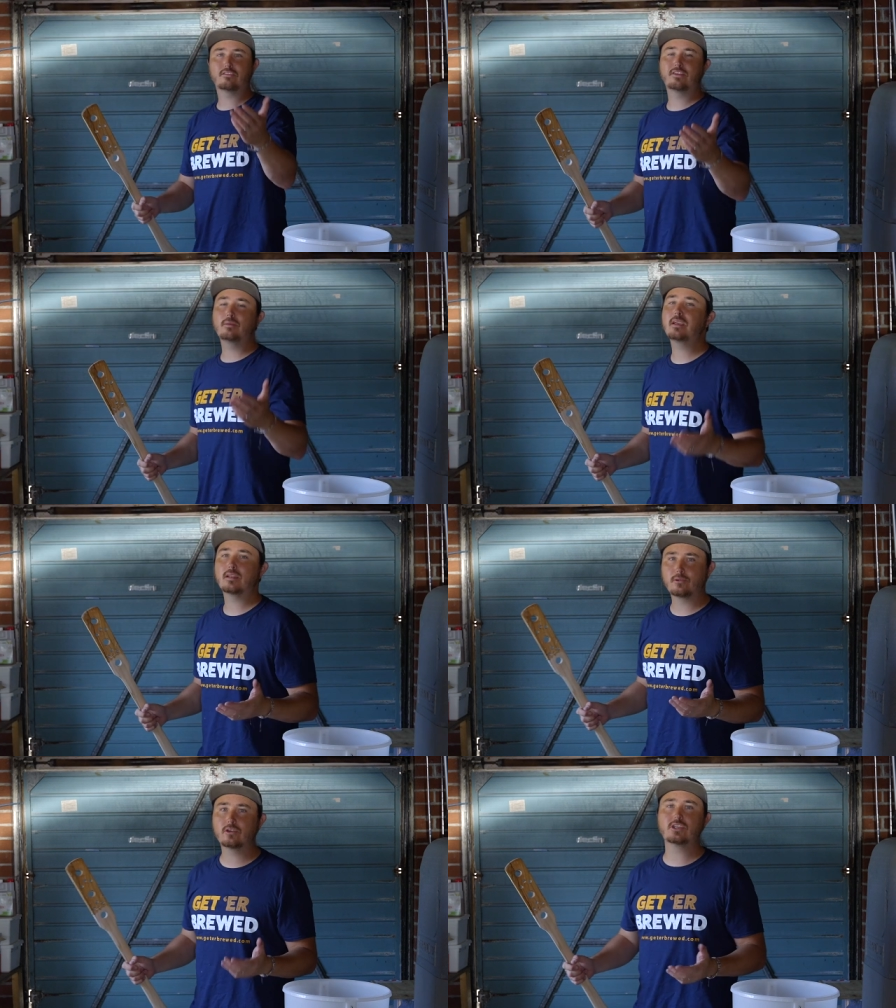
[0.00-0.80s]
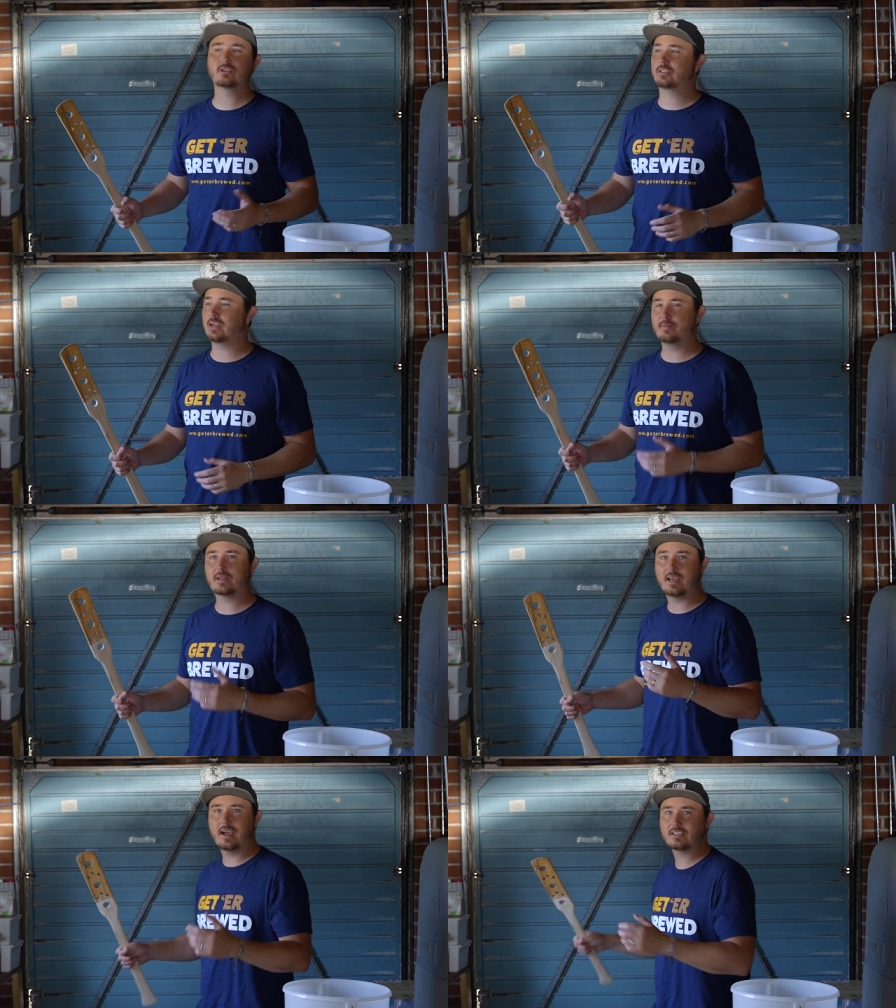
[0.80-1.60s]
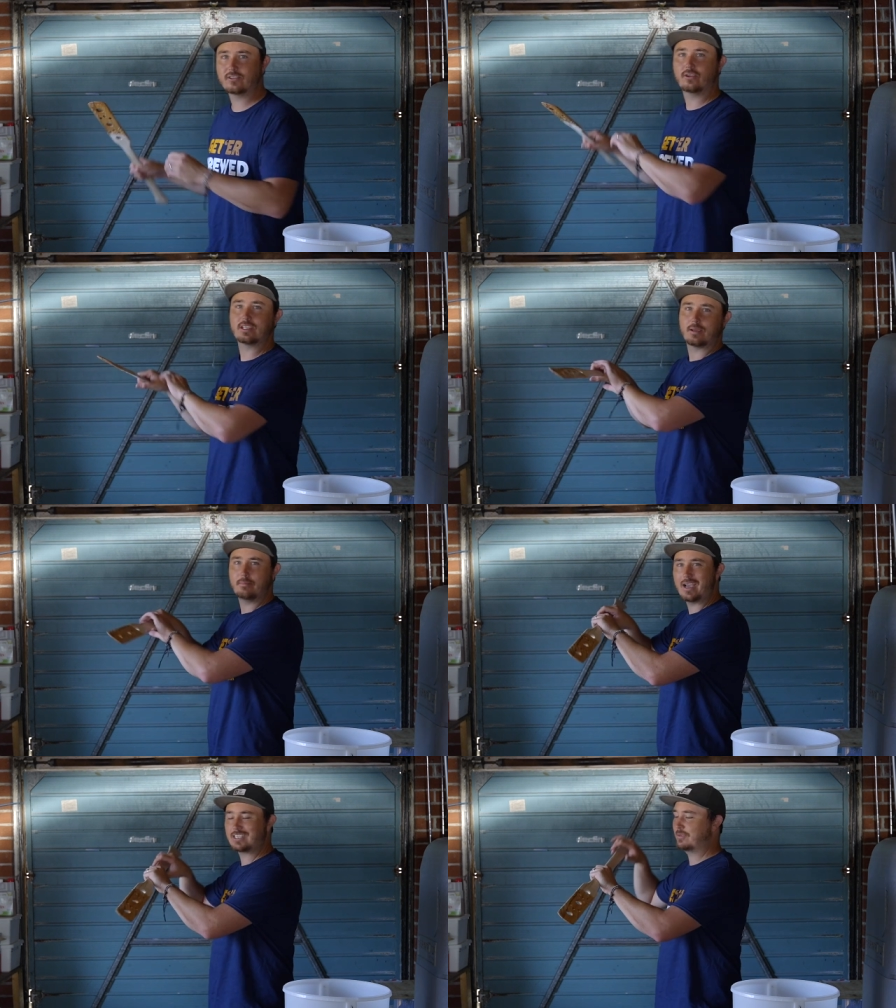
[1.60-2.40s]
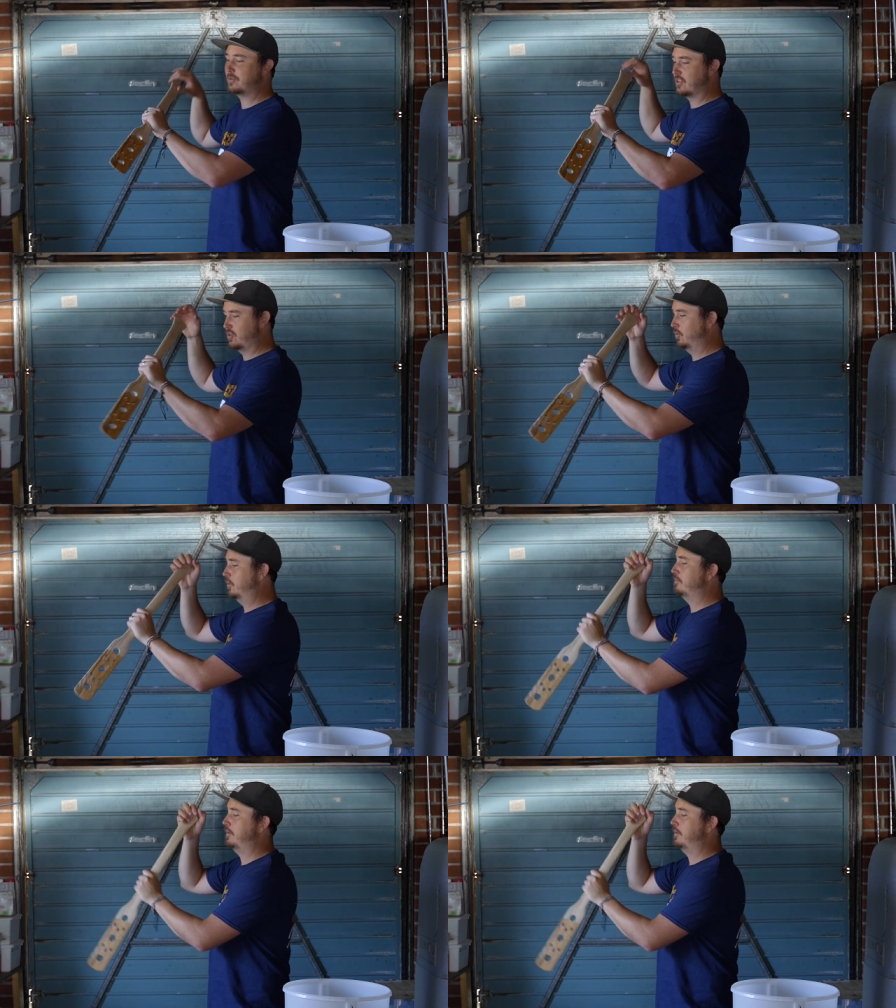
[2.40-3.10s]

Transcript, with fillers: filming in the breweries all the time and the guys are always like mashing it with the cool wooden